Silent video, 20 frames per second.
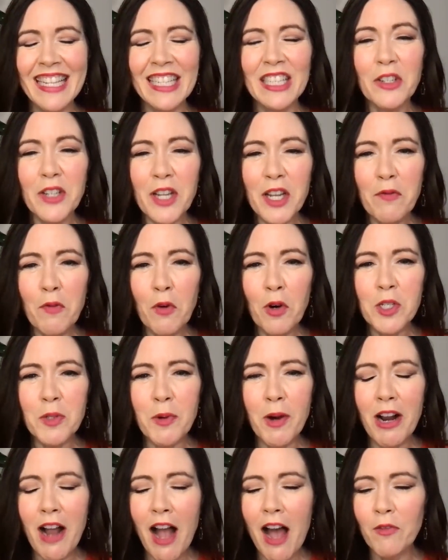Looking forward to
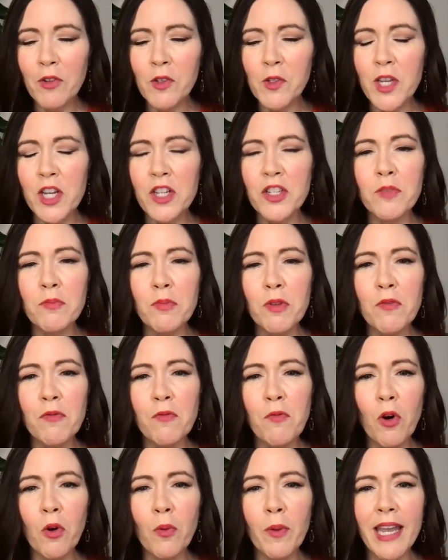our conversation.
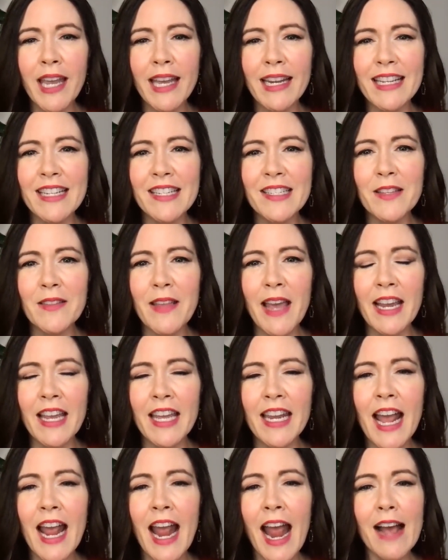Before we get into that,
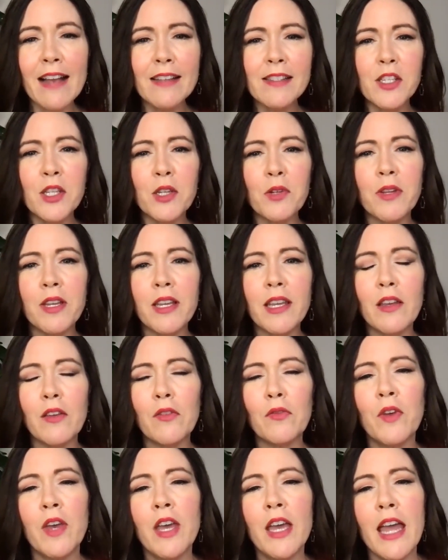can I ask you to
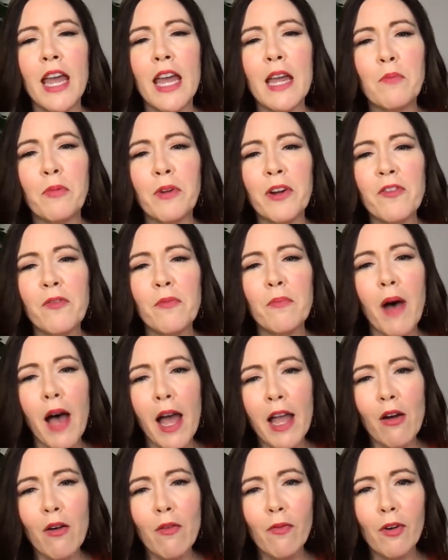give a brief
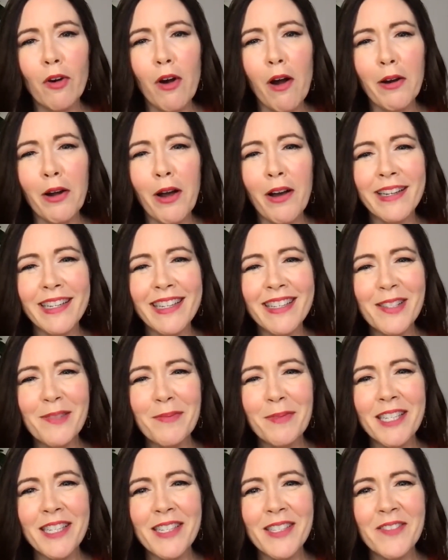bio for our audience,
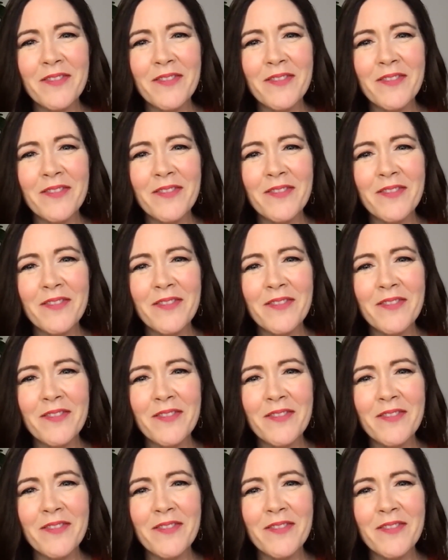please?